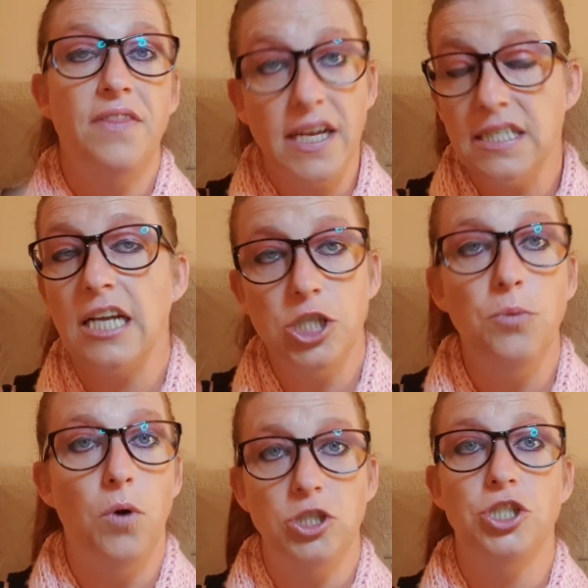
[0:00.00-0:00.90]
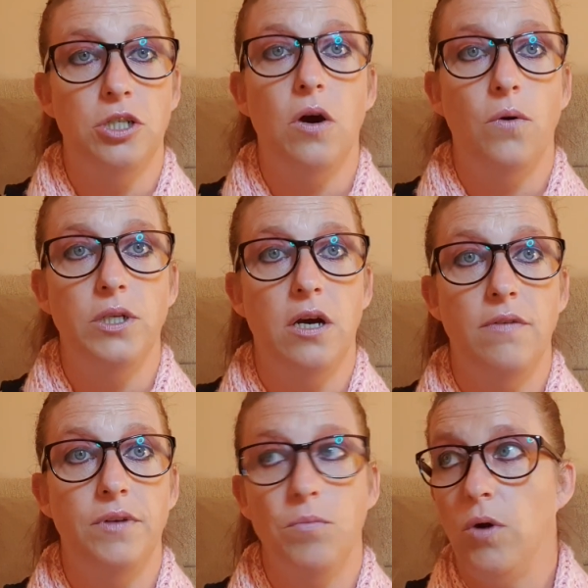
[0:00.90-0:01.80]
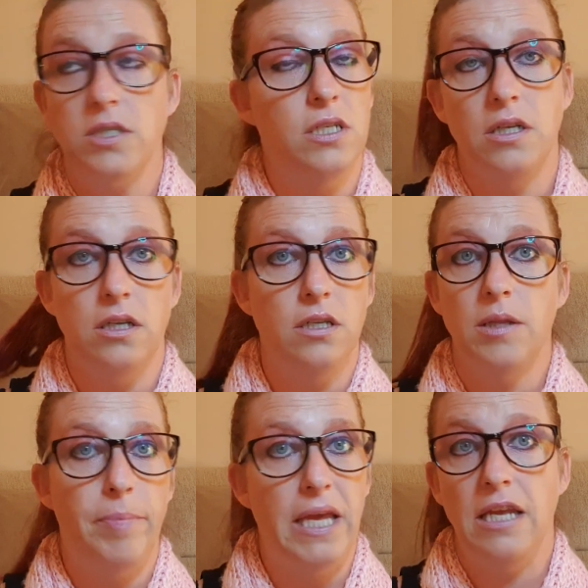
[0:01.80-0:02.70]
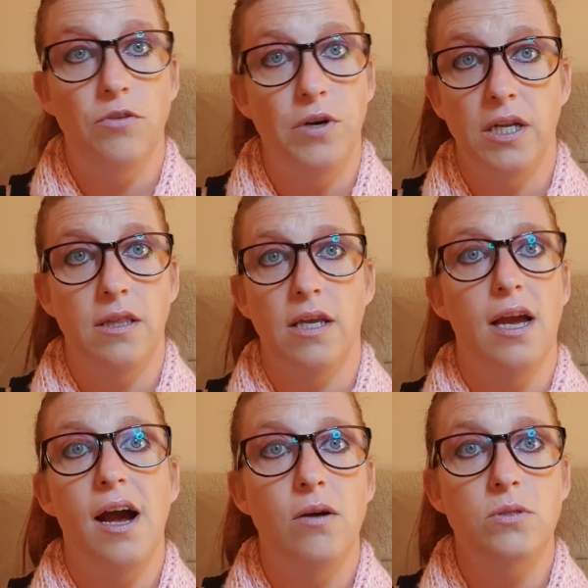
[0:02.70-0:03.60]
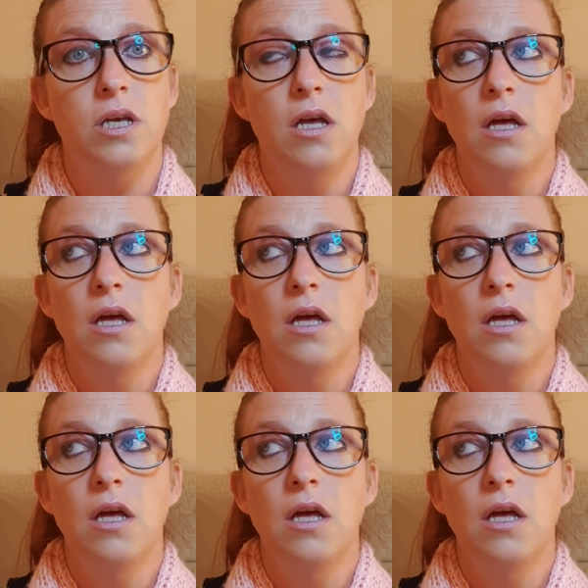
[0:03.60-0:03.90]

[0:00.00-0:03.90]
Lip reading: That's actually what she died of. It wasn't the beating or anything else.